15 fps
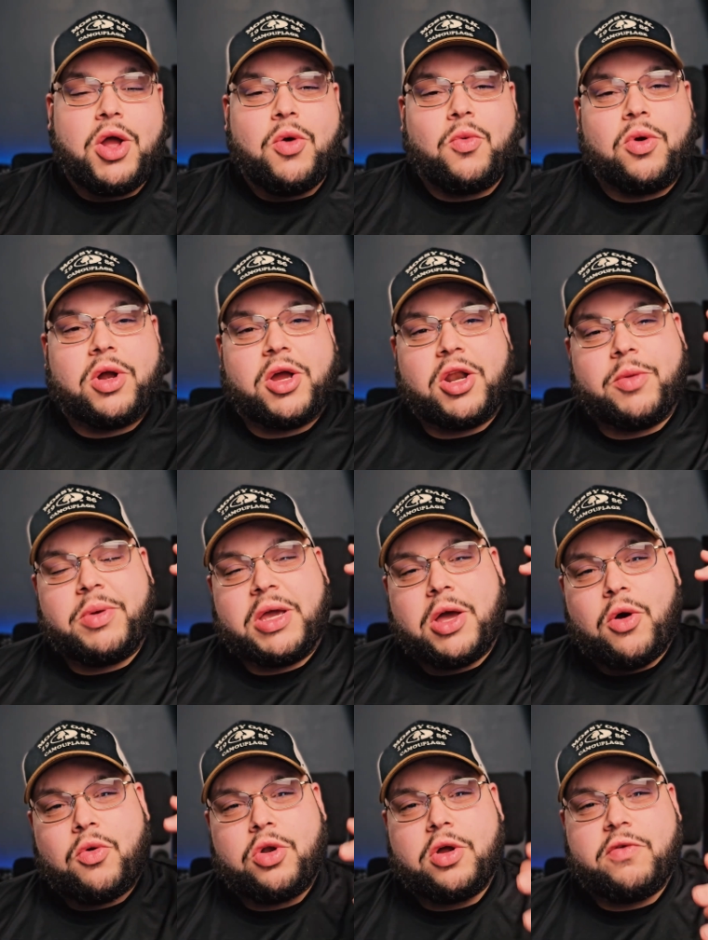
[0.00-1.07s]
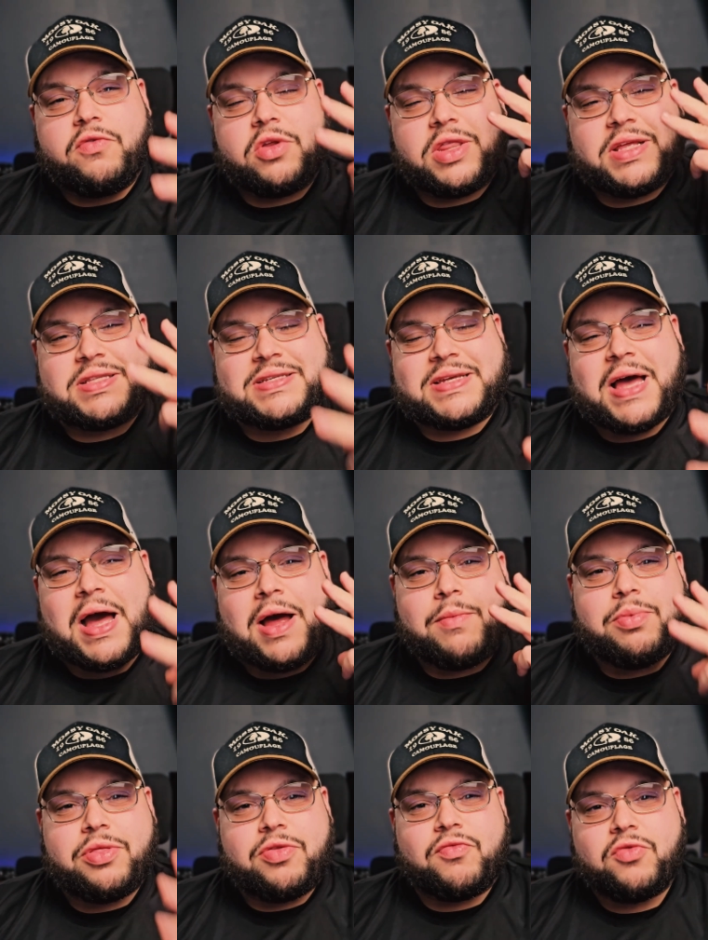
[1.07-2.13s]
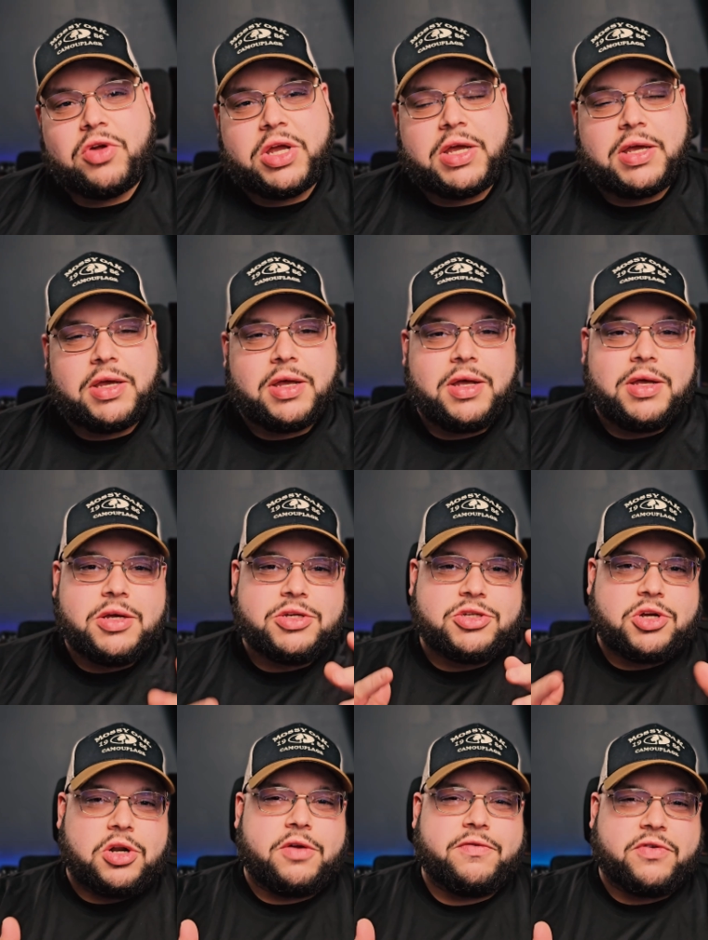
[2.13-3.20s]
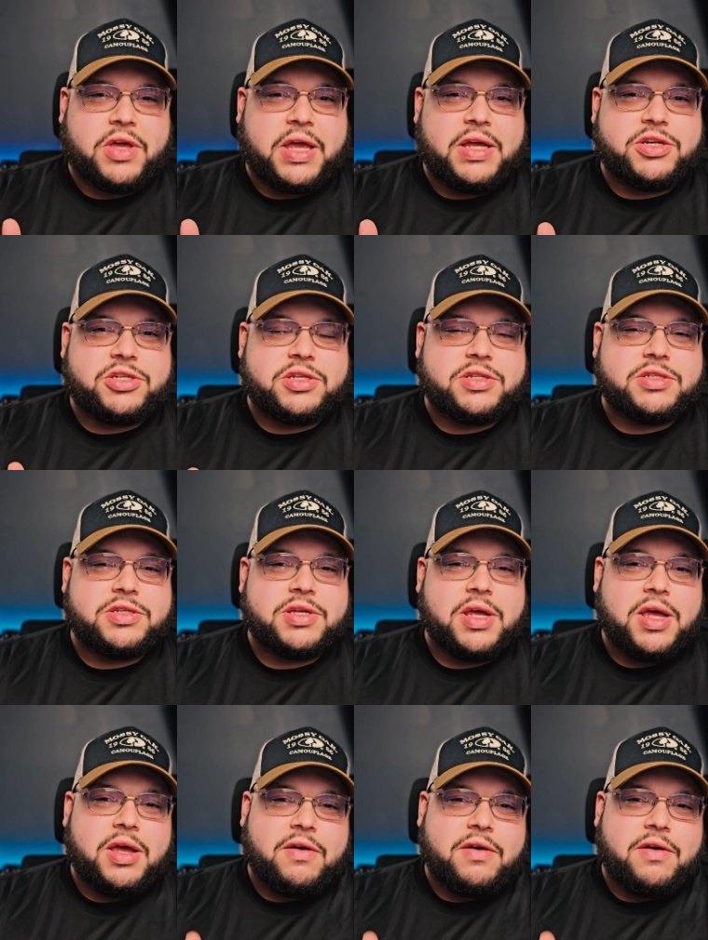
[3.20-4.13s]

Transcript: we're going to be going over the top three certifications